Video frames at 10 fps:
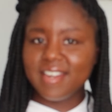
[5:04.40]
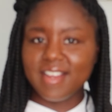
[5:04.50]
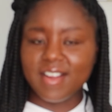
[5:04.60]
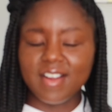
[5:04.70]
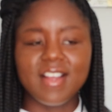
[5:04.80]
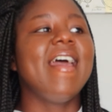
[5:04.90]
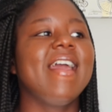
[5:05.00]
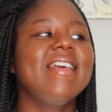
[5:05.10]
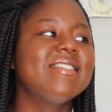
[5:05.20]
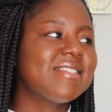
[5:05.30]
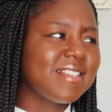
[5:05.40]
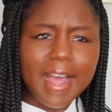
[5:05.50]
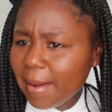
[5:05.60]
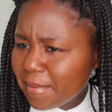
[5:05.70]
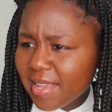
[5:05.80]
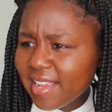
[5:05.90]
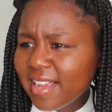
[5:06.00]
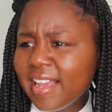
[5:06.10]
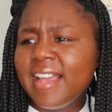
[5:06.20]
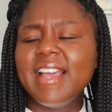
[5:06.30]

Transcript: in there and he stopped me